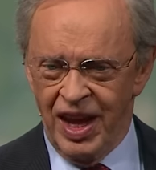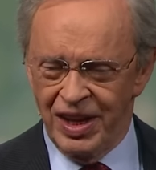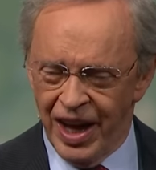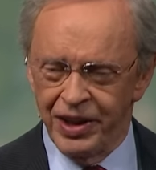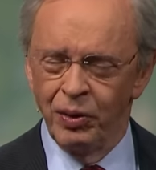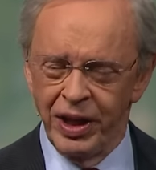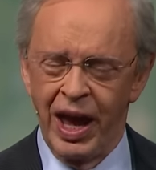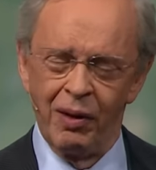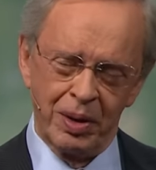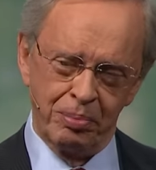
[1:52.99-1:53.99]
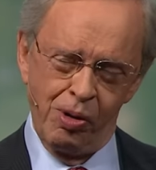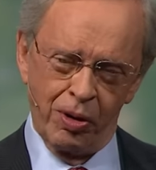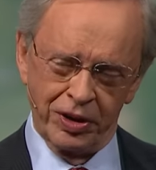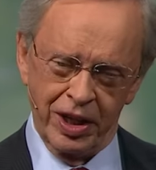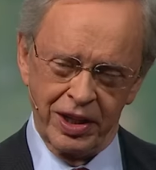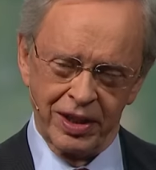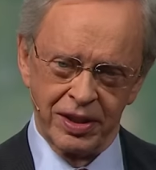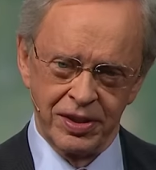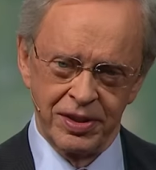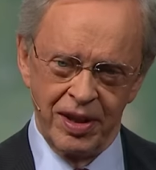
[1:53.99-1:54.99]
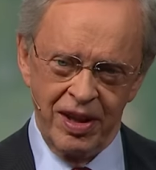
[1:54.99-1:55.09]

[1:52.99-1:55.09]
not only how important it is,